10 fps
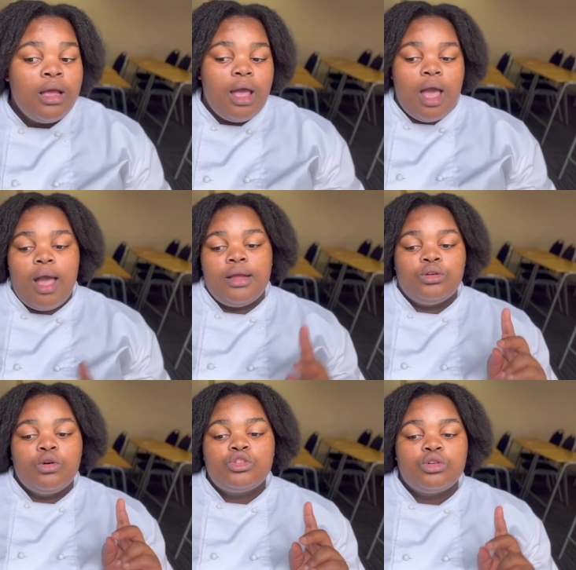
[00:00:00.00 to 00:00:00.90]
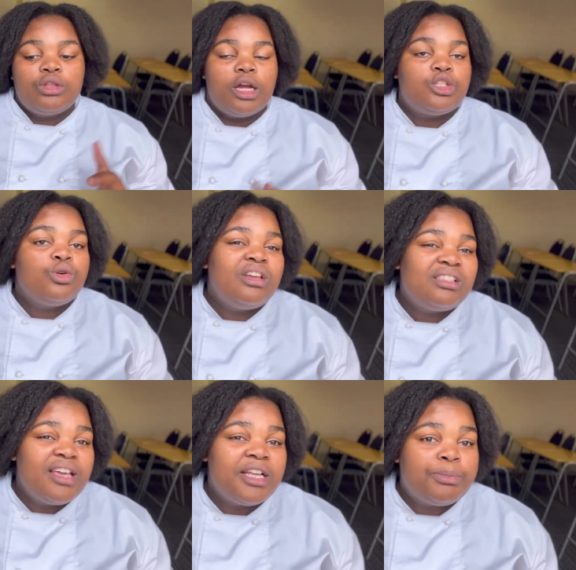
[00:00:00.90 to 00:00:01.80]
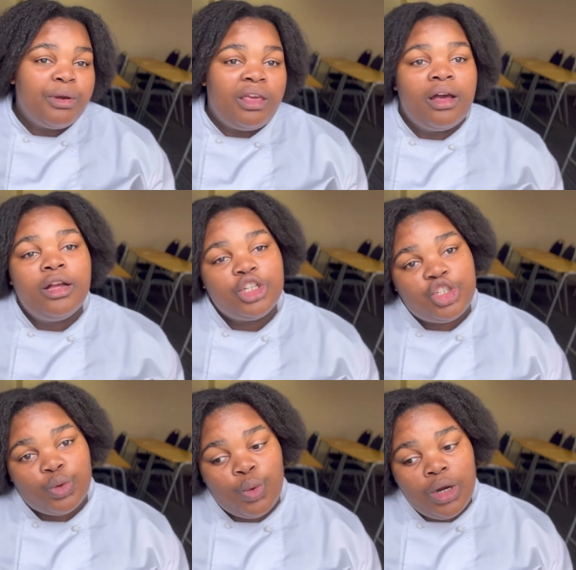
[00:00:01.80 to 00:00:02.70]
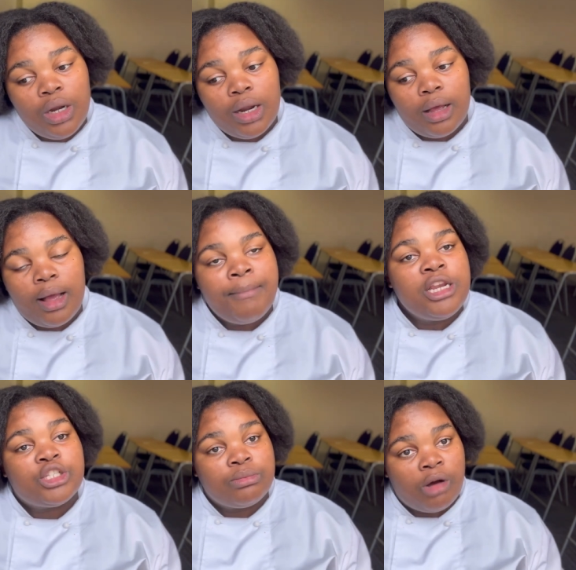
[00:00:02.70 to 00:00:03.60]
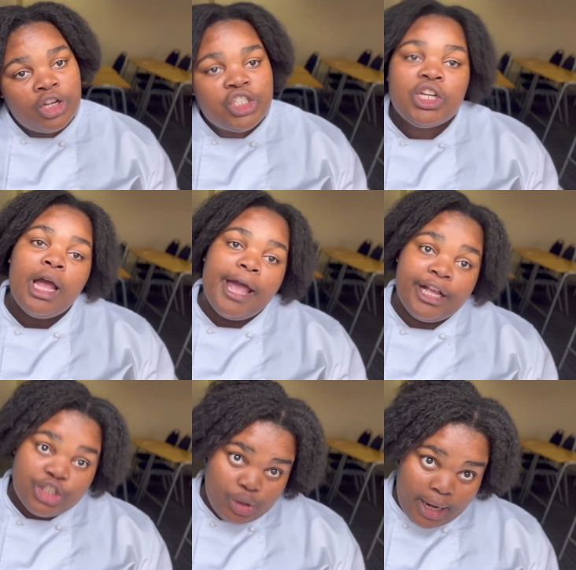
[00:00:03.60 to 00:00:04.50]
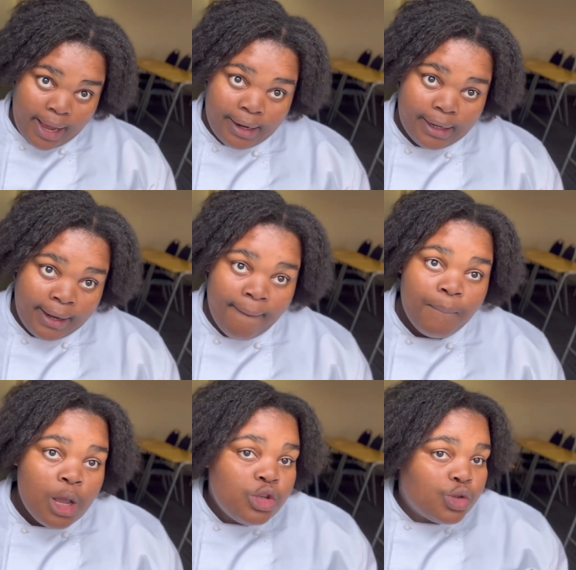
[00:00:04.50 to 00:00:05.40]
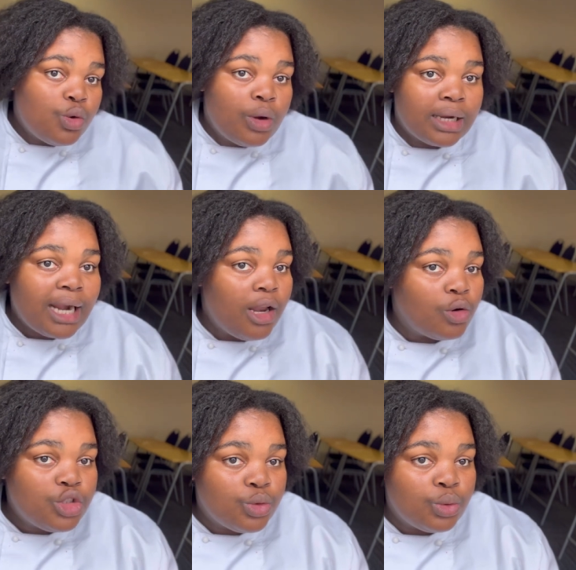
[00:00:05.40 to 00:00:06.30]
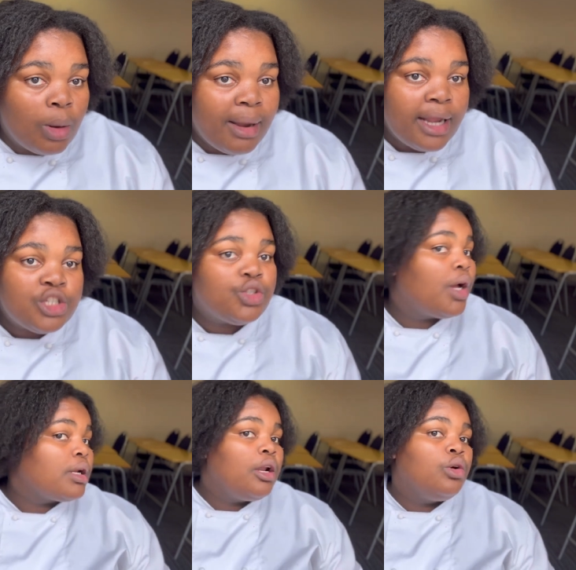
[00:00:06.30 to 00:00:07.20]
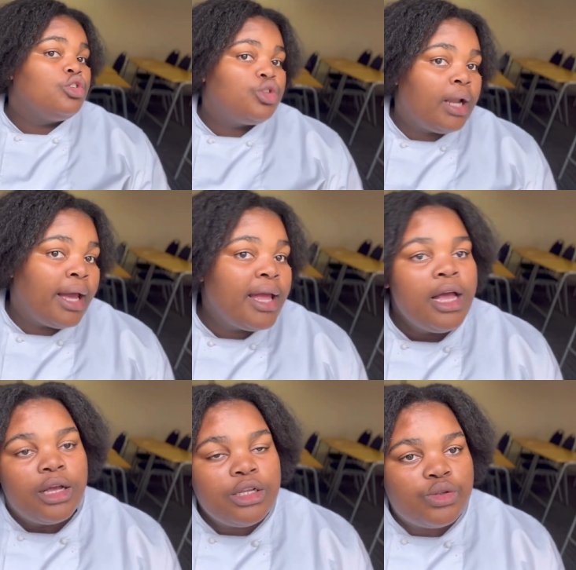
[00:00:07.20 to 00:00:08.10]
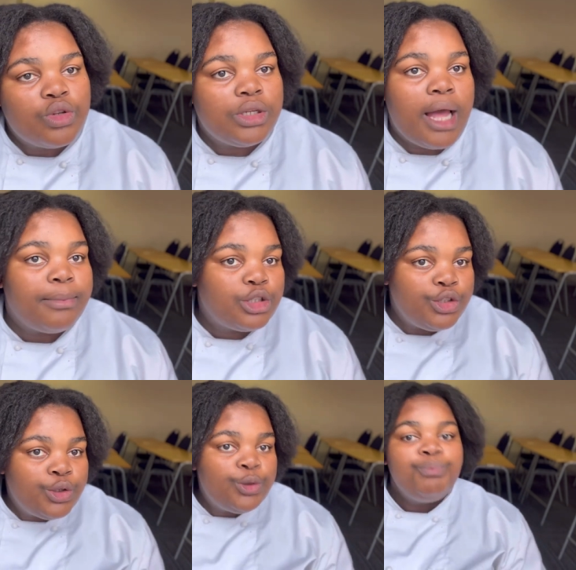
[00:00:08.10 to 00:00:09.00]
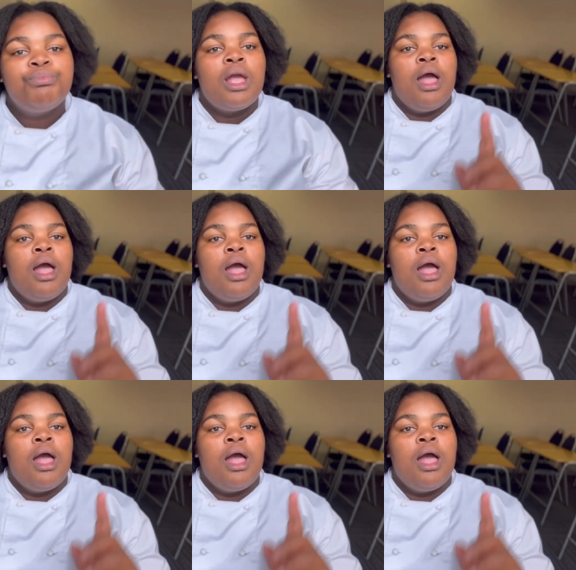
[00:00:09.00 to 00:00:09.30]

and also there are two intakes per year june I mean it's March and July ne? so ngingaqala ngomarch kangiqale ngojuly it's totally up to you